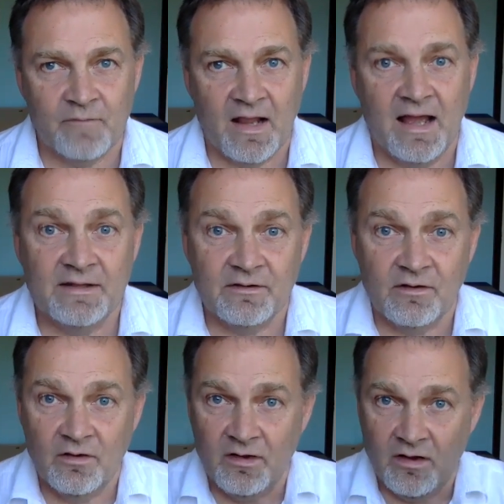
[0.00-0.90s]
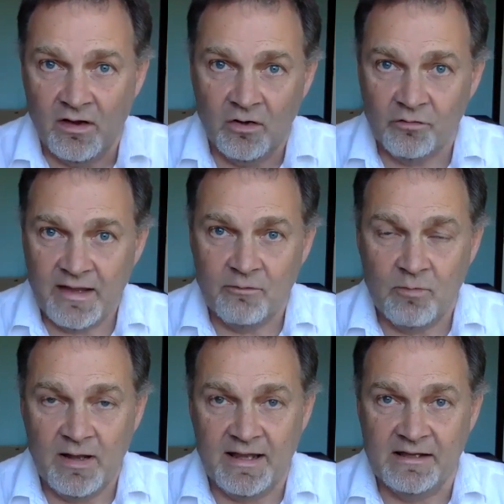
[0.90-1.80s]
And along that
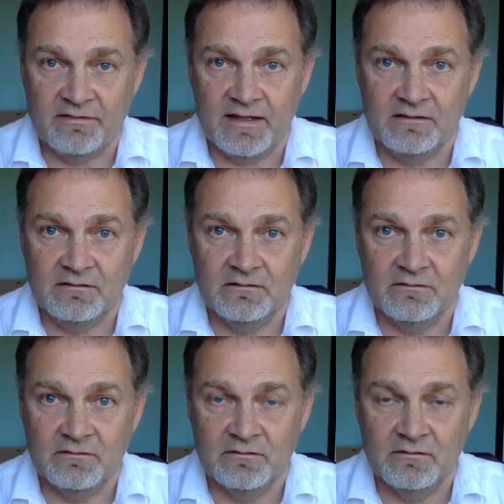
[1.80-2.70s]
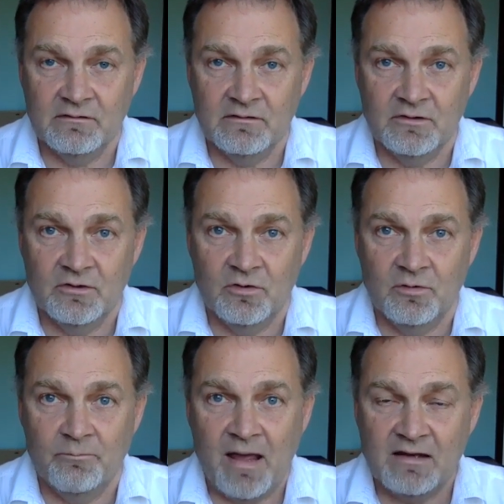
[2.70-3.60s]
way then,
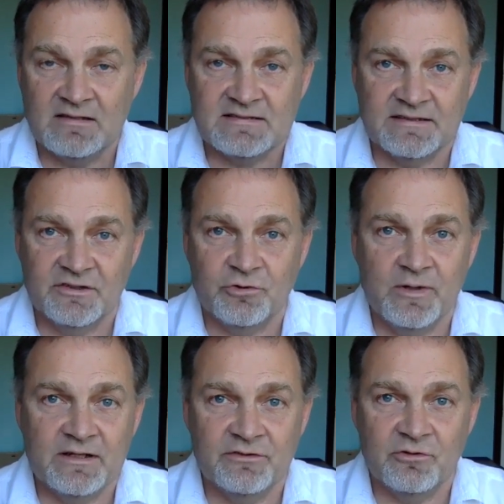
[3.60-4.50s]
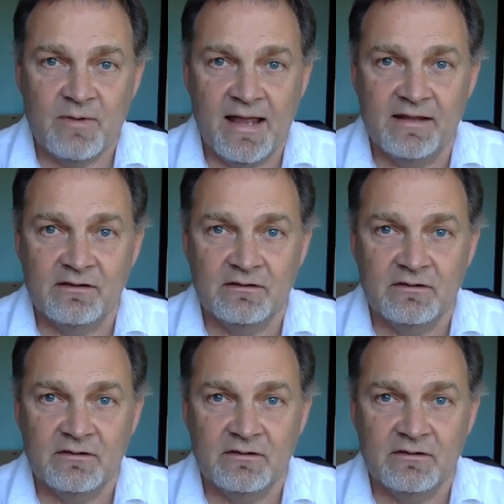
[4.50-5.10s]
balancing the green and the red,